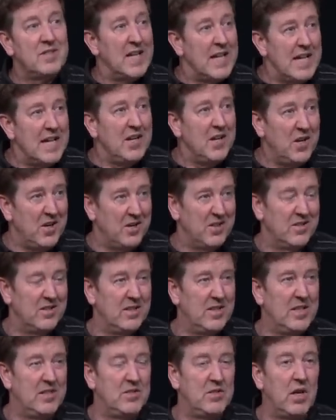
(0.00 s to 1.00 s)
scene
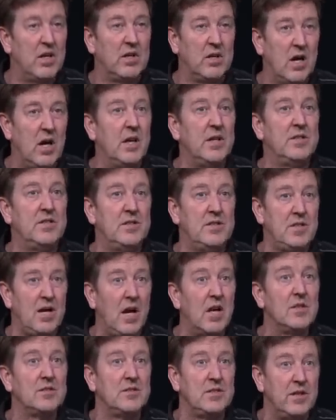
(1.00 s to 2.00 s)
here is that God
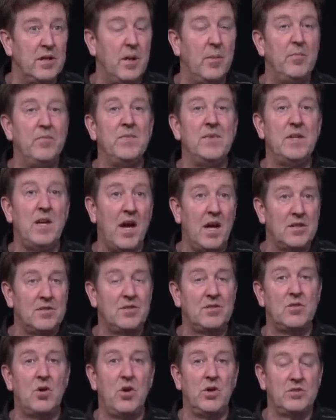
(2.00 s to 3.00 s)
tells him,
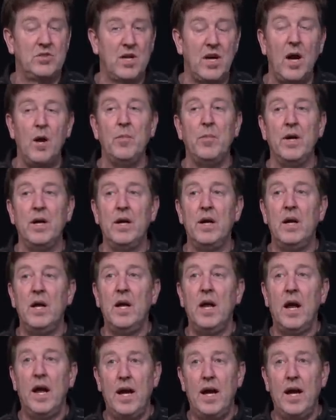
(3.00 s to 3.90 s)
yes, Saul's coming,